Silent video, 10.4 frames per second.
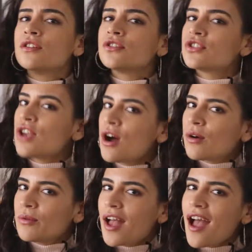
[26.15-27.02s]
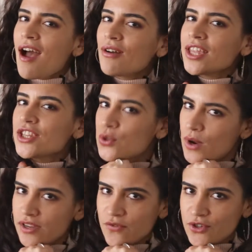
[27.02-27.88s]
So, how can a
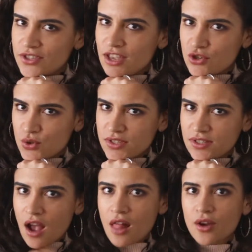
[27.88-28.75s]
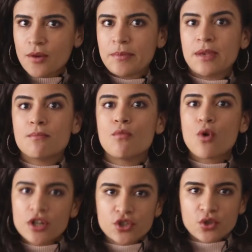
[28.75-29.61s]
21st century scholar be
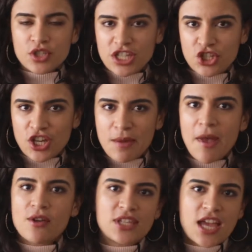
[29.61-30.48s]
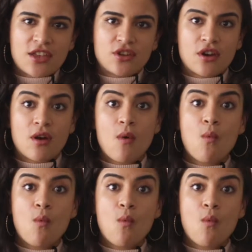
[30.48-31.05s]
more strategic about tenure